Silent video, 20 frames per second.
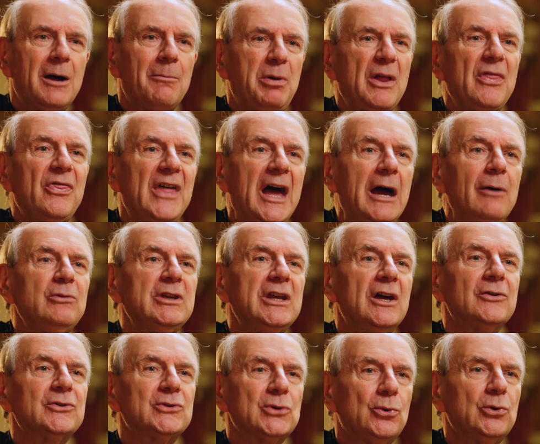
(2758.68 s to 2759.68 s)
but that we
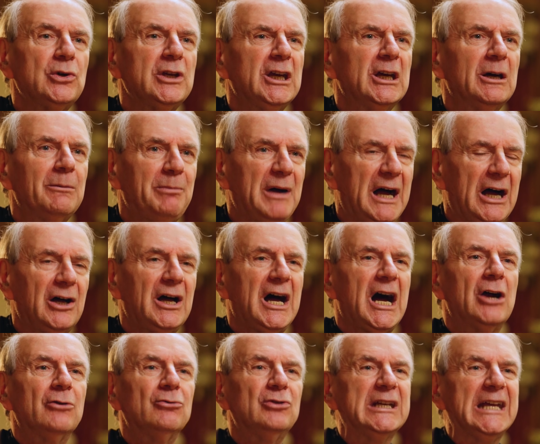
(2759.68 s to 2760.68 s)
are talking about
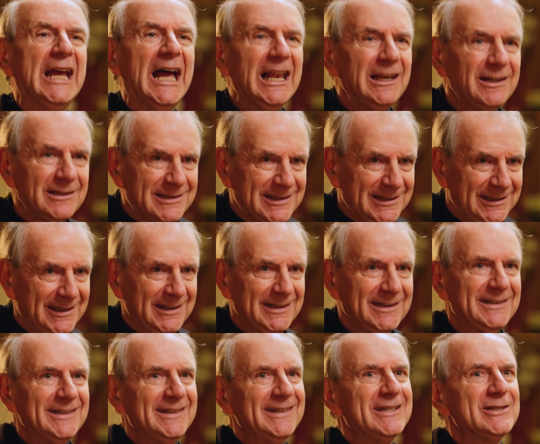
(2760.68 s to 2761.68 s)
a
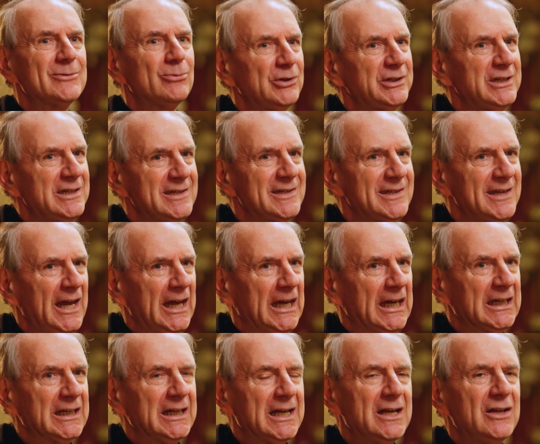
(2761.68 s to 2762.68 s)
reality is what he's
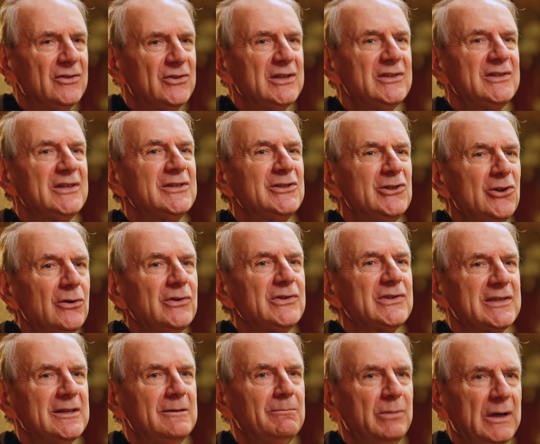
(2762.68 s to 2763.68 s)
saying. This is not
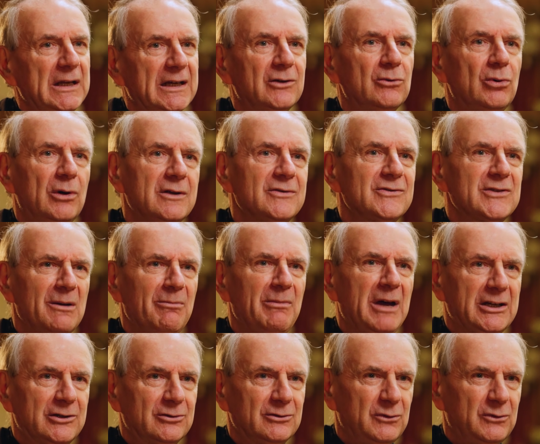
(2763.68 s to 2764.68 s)
simply, quotes, a matter